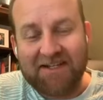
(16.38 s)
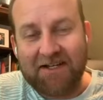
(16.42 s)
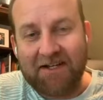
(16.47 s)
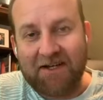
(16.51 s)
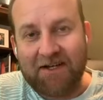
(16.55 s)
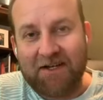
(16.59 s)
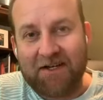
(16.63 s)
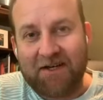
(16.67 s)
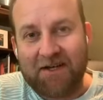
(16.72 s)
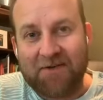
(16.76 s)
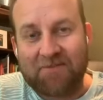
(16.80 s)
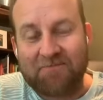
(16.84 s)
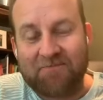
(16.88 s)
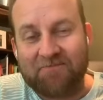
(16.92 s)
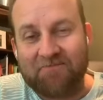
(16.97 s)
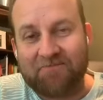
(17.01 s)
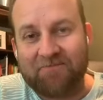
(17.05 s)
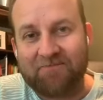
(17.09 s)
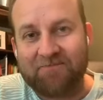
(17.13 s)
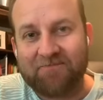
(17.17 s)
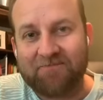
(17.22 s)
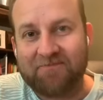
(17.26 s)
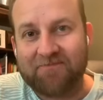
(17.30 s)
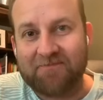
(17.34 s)

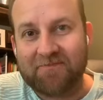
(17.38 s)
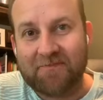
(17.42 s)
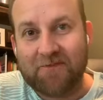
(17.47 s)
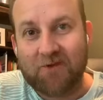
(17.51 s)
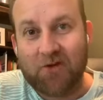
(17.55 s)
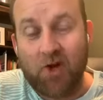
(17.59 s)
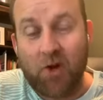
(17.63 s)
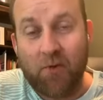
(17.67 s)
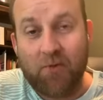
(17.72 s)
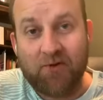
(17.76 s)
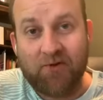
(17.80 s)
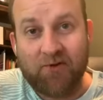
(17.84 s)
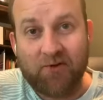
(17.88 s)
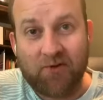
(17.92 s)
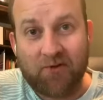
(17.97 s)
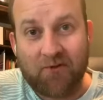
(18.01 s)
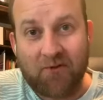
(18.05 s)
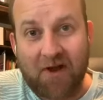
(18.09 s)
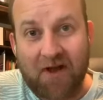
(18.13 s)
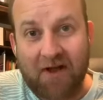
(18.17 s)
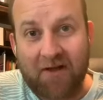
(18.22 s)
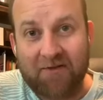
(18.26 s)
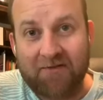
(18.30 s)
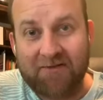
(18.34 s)
hope you're doing
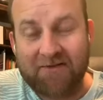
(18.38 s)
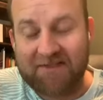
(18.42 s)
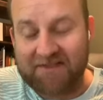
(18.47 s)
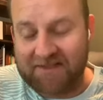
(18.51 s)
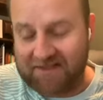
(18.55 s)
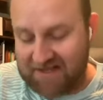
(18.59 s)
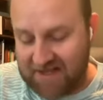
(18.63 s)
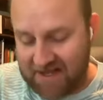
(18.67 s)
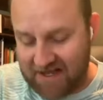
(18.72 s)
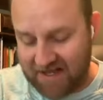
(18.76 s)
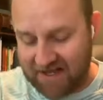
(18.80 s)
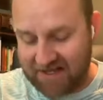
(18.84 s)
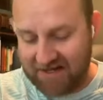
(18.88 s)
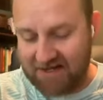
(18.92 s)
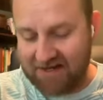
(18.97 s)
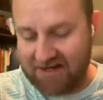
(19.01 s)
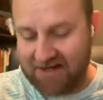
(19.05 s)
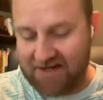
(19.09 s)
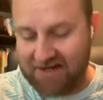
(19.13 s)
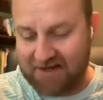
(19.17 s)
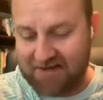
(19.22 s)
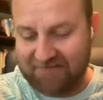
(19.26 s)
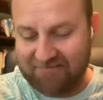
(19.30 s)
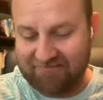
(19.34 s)
well. It's day
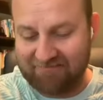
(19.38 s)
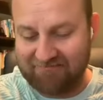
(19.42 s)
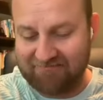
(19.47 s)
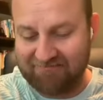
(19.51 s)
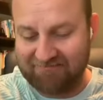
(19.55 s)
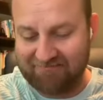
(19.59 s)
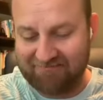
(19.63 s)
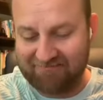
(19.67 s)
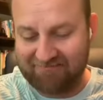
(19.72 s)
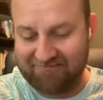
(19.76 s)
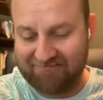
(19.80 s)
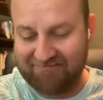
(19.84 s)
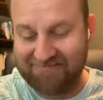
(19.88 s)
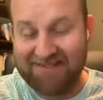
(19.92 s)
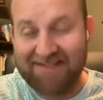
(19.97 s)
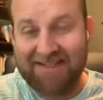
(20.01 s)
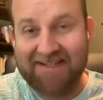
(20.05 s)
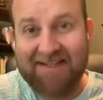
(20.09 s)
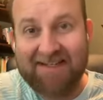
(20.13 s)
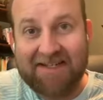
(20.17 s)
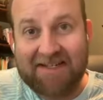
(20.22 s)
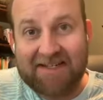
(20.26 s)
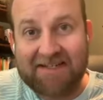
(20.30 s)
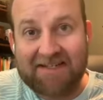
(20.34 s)

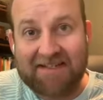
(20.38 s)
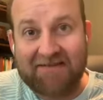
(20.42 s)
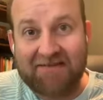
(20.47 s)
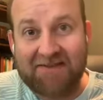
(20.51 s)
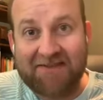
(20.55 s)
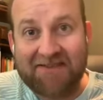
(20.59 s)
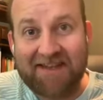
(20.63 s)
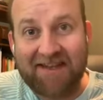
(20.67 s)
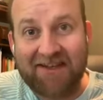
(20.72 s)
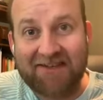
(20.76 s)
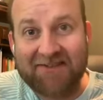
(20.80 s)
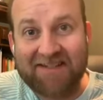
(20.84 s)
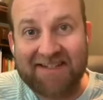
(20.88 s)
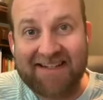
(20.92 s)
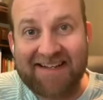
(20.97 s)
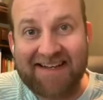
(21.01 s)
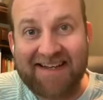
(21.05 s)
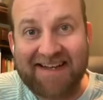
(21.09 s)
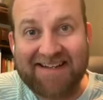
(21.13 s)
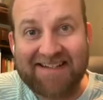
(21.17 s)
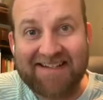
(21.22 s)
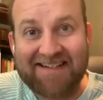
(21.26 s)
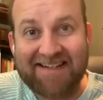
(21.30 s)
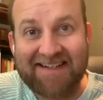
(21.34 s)

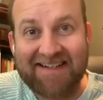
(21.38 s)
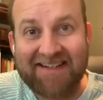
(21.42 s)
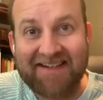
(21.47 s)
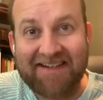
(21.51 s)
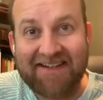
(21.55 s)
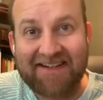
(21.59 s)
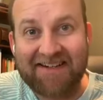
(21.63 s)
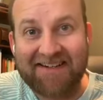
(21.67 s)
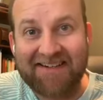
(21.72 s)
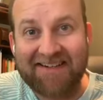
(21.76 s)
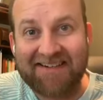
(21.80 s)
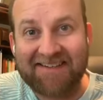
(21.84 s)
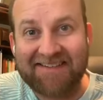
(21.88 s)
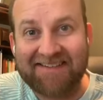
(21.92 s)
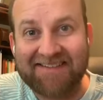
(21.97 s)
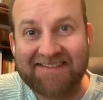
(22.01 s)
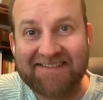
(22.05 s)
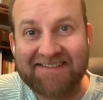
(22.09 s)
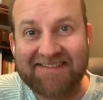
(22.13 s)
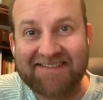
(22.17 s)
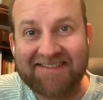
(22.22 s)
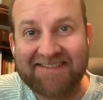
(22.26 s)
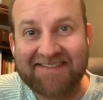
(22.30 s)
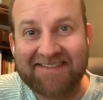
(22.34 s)
7,019 here
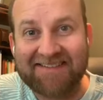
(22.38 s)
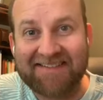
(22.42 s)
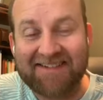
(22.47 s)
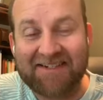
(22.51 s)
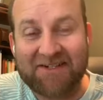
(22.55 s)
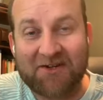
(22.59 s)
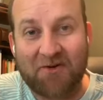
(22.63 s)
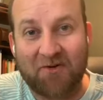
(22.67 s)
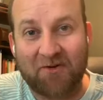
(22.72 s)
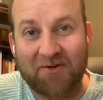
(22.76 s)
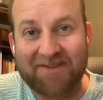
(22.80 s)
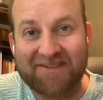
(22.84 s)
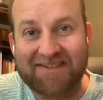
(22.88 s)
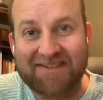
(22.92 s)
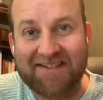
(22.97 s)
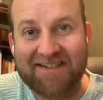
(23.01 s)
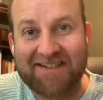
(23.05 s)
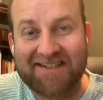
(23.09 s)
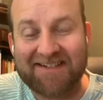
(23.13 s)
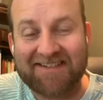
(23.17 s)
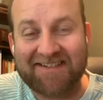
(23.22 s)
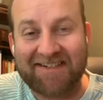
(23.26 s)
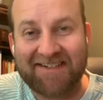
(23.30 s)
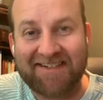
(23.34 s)
in
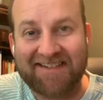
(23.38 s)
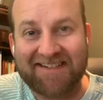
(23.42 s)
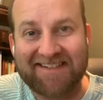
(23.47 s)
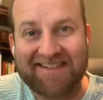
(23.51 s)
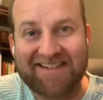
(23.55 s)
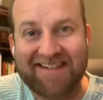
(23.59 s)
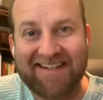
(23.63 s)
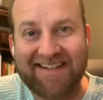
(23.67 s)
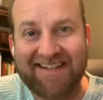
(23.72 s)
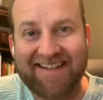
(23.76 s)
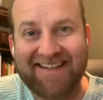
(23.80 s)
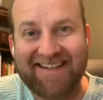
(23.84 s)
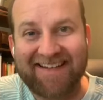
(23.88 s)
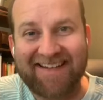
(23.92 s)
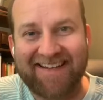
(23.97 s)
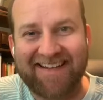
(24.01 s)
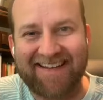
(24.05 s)
quarantine, Salt Lake City.